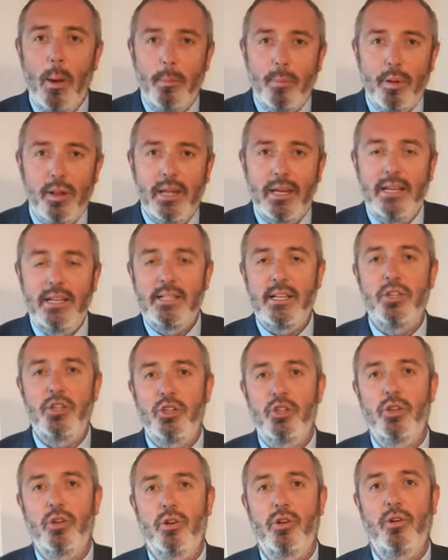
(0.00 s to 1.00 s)
Please
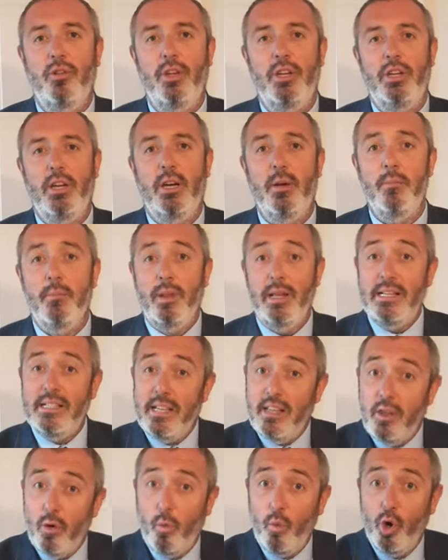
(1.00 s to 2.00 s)
ensure that you're
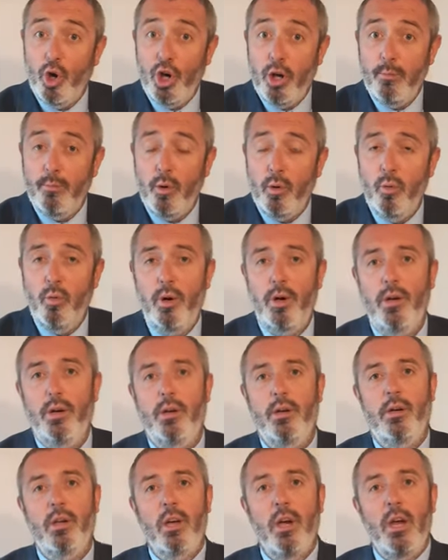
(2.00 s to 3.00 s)
completing the workbook
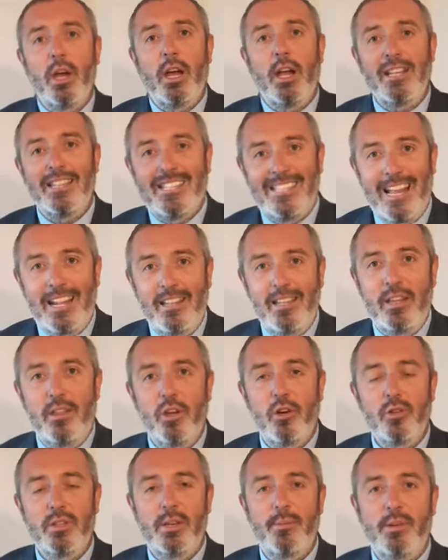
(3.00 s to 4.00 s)
work and sending
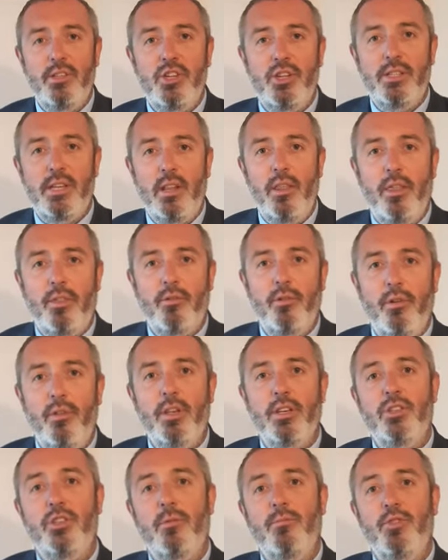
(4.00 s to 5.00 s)
those images in through
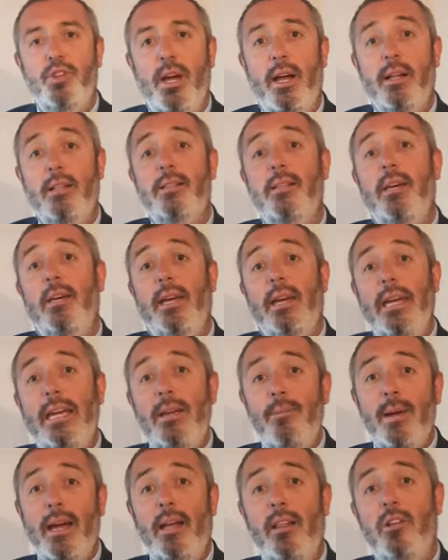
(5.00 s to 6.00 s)
the subject
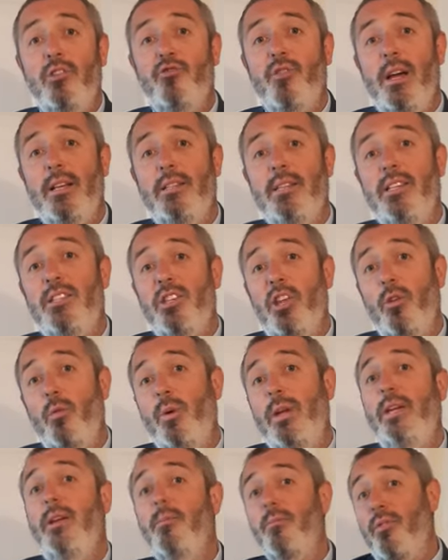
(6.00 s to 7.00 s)
email addresses so that
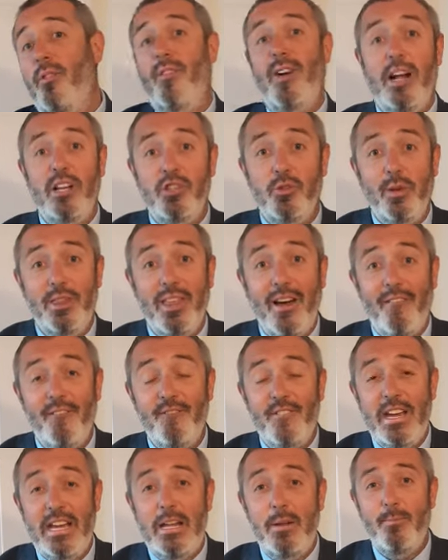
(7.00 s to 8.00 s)
we can provide you with that
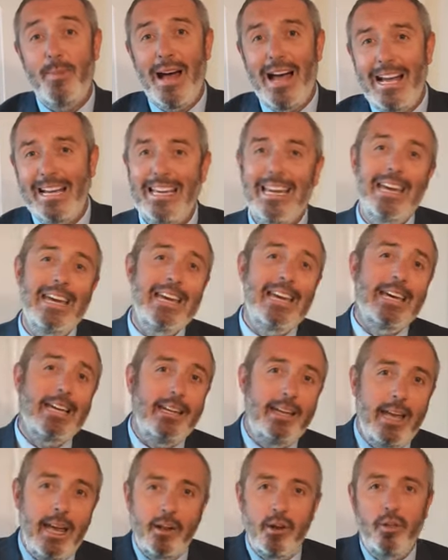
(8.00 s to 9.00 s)
feedback.
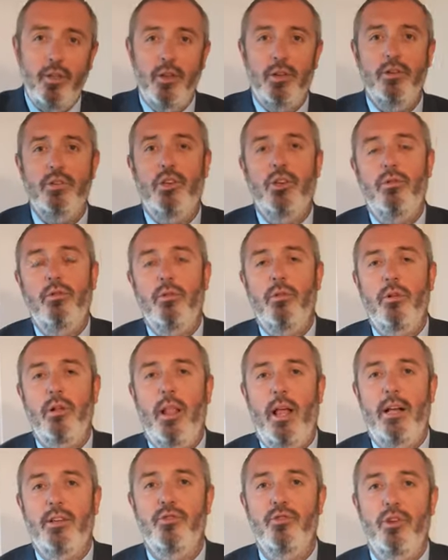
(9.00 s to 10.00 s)
Get on those Google
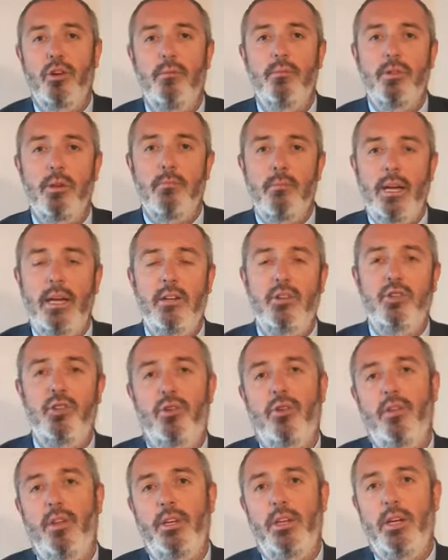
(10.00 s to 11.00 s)
Classrooms and make
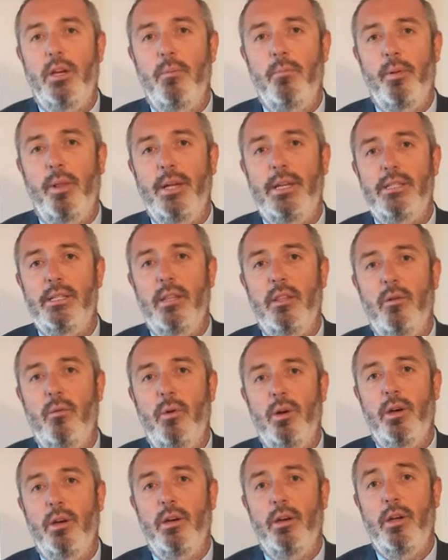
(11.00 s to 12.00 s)
sure that you're completing the
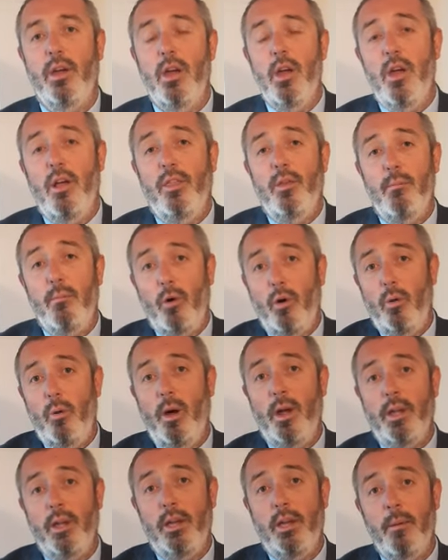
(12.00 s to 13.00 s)
work. The more
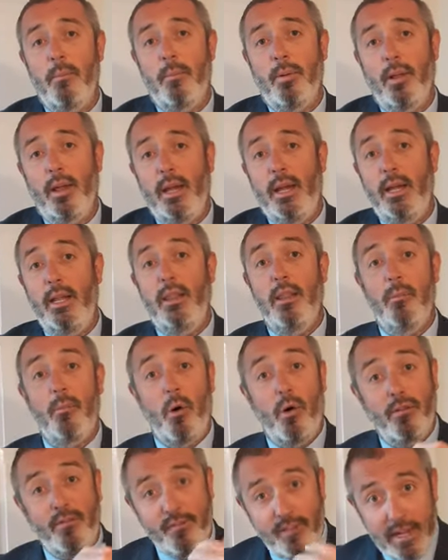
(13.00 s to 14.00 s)
work you complete, the
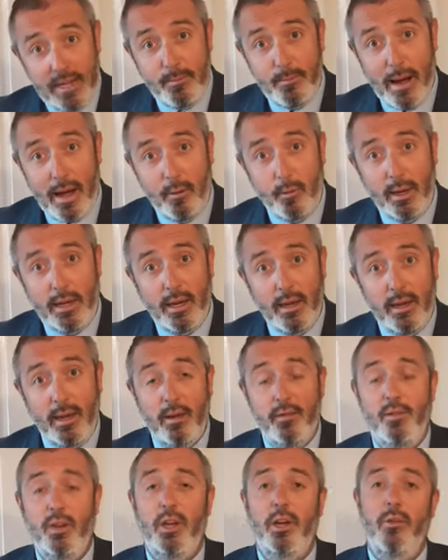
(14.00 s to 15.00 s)
more feedback we can
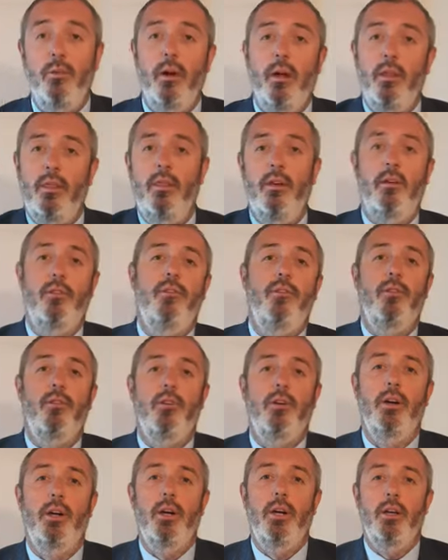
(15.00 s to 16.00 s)
give you, and
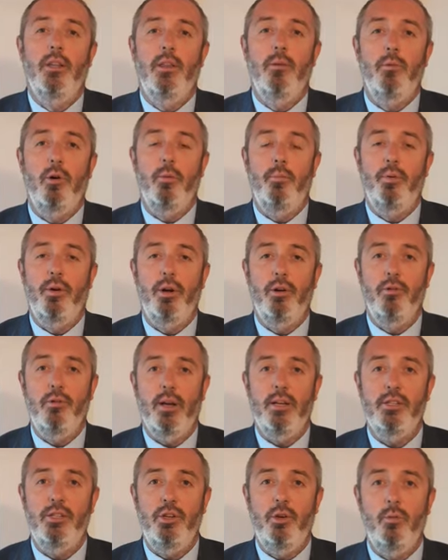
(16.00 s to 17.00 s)
therefore the more
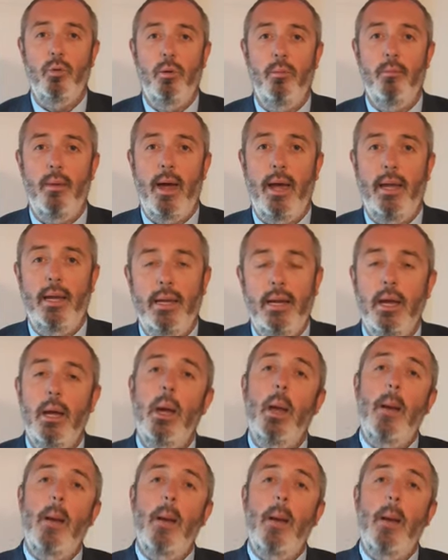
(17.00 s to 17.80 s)
progress you will make.